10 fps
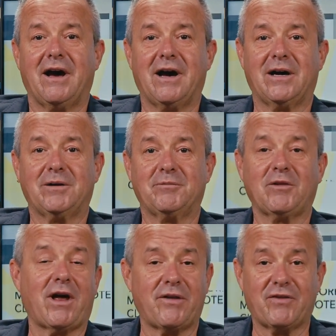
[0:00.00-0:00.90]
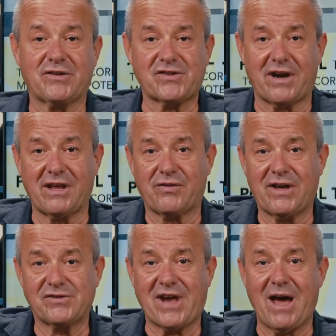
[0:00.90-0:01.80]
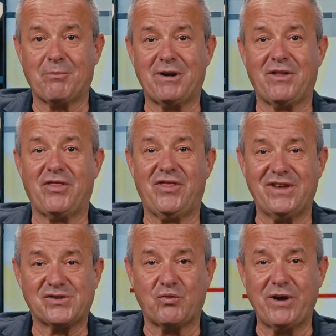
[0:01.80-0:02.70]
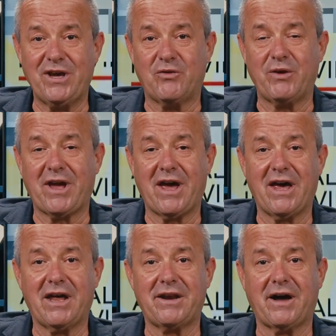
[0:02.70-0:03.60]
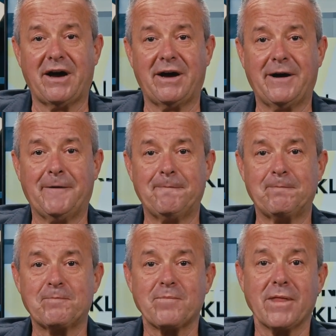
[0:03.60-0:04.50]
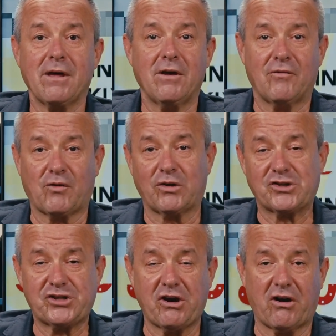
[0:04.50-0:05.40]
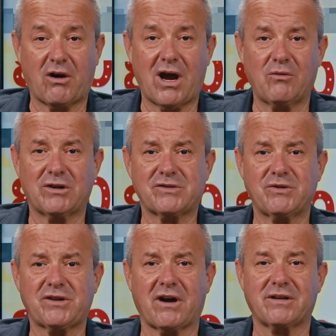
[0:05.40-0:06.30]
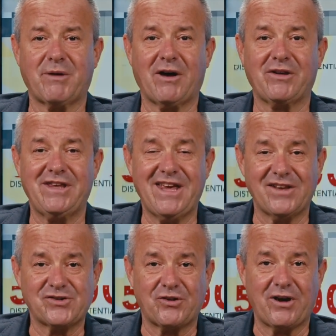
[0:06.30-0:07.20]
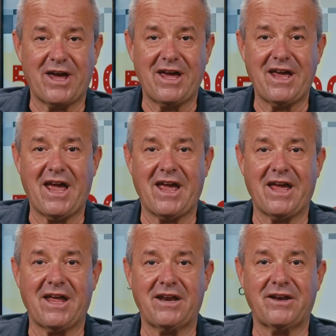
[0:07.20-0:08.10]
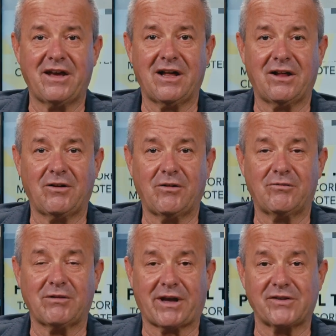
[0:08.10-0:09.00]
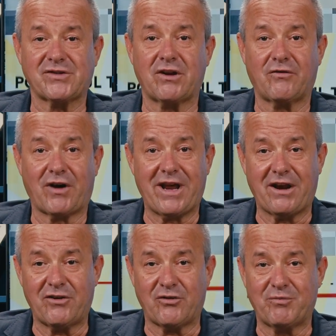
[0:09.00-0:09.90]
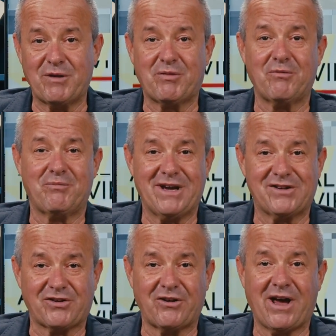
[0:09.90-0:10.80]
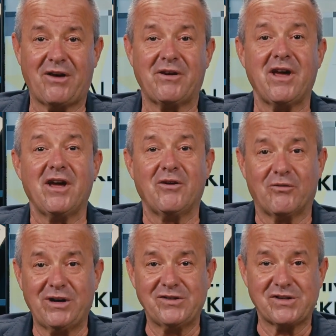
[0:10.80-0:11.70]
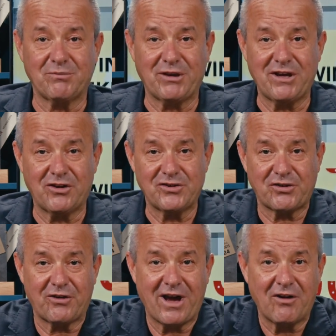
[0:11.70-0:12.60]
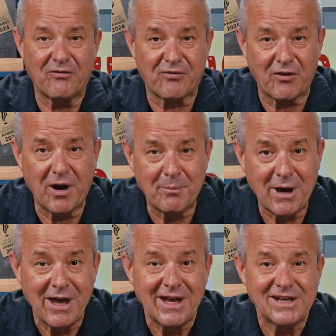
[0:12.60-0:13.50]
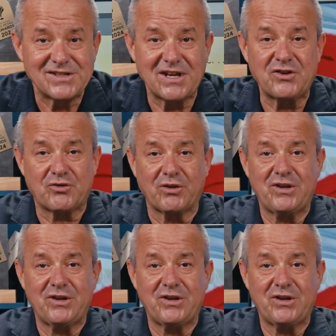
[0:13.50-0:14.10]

Um, a lot of exciting things happened this week. We had, um, of course, GRI, which we talked about yesterday, and uh, like I said, over 800 people, big turnout, reasonably good turnout from Central